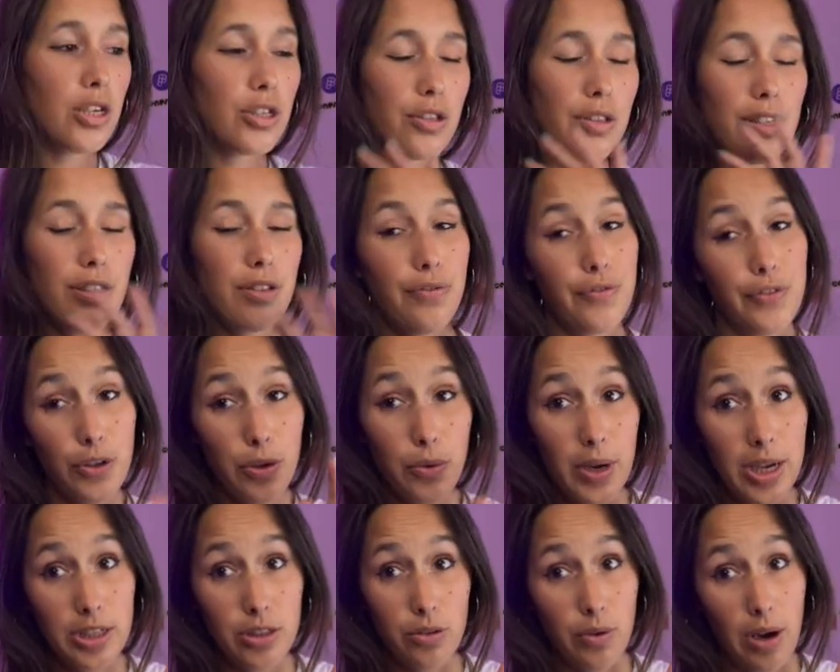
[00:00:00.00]
So there's a few
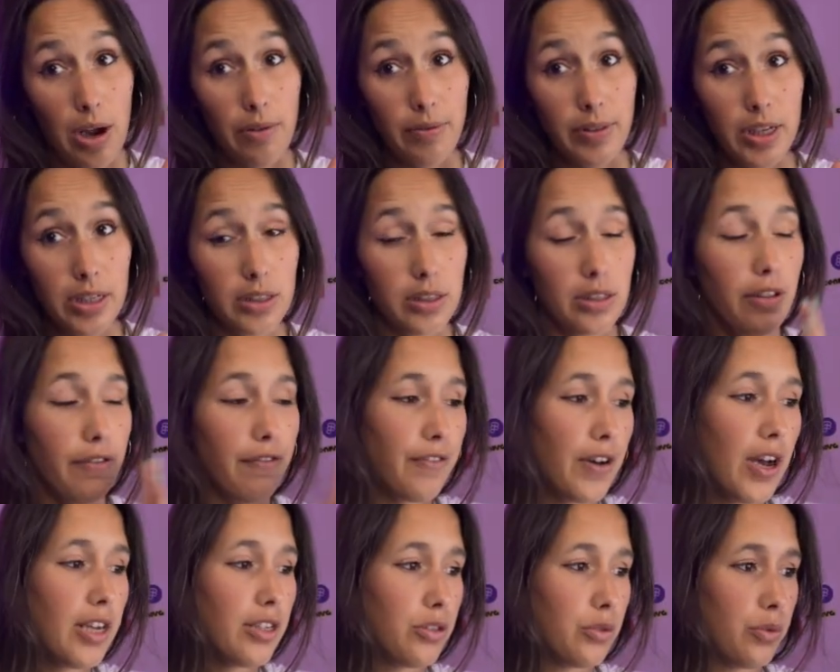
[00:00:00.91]
ways around this. The
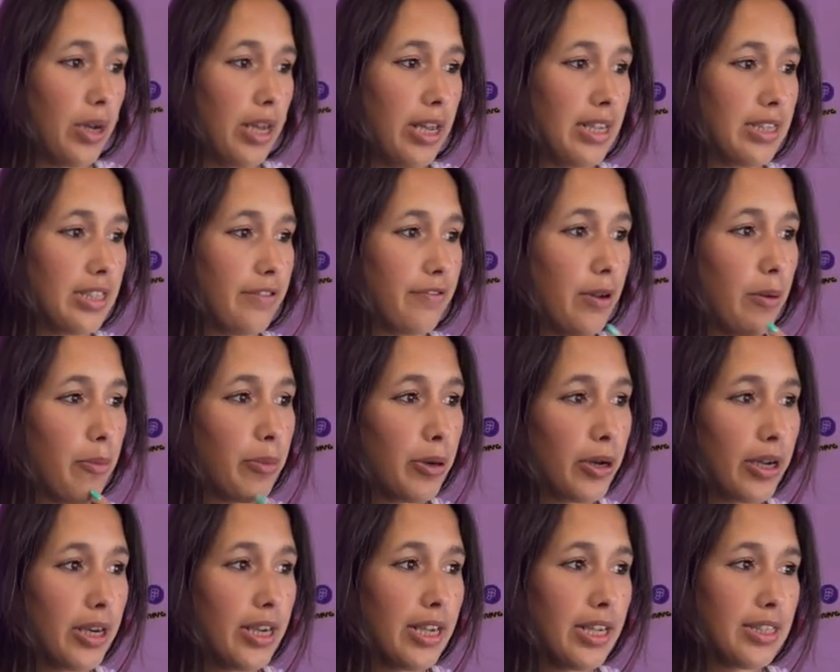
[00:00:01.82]
first way is if I
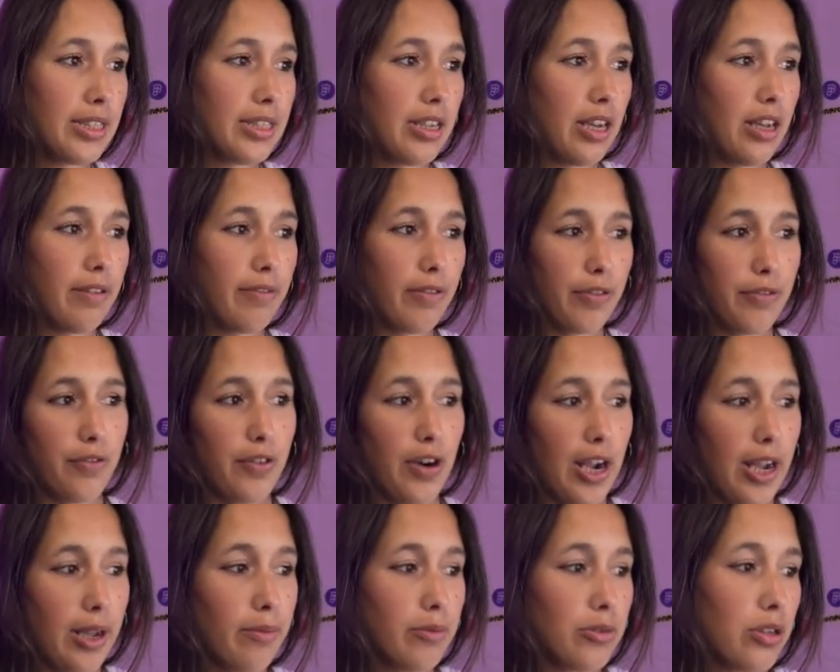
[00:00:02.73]
put it inside of a
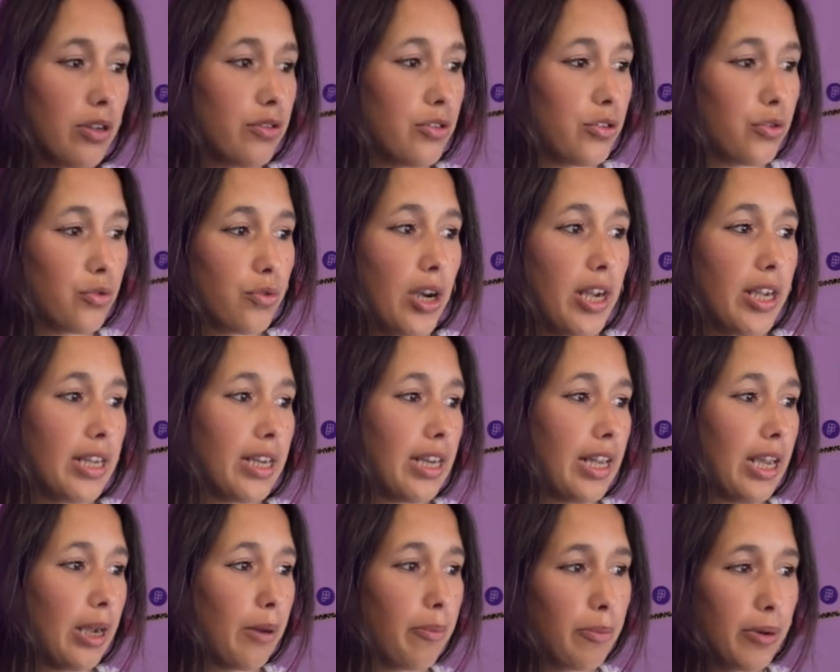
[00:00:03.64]
frame, so I just right
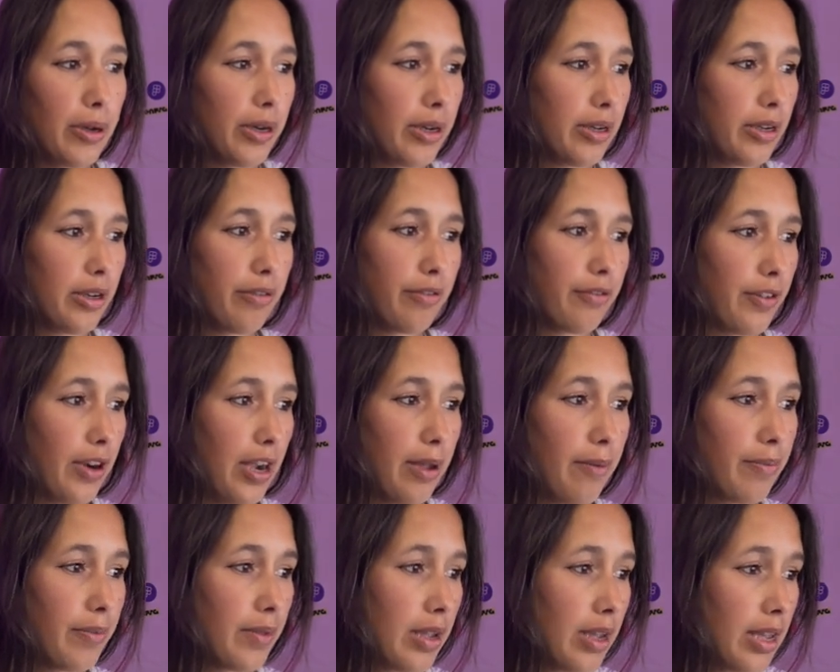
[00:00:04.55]
click, put it in a
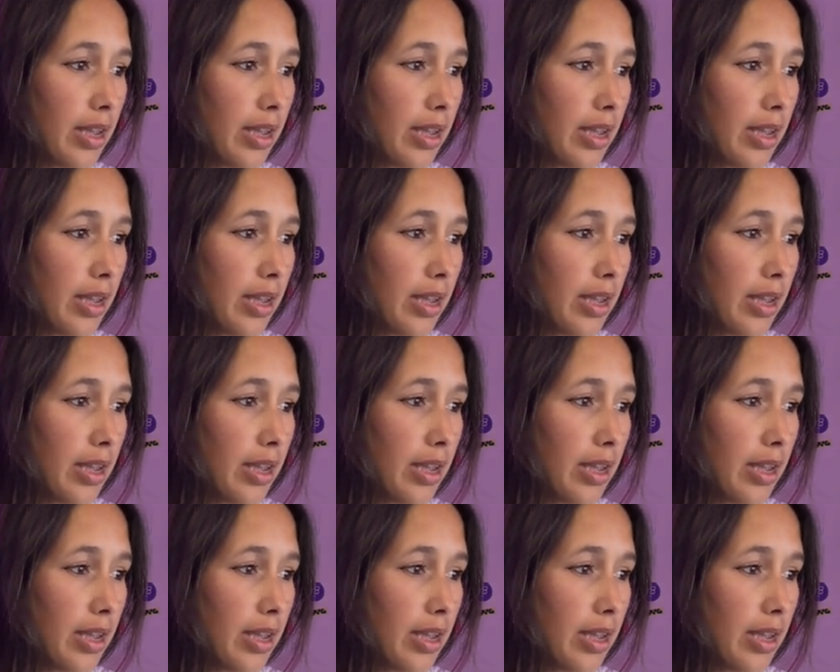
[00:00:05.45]
frame,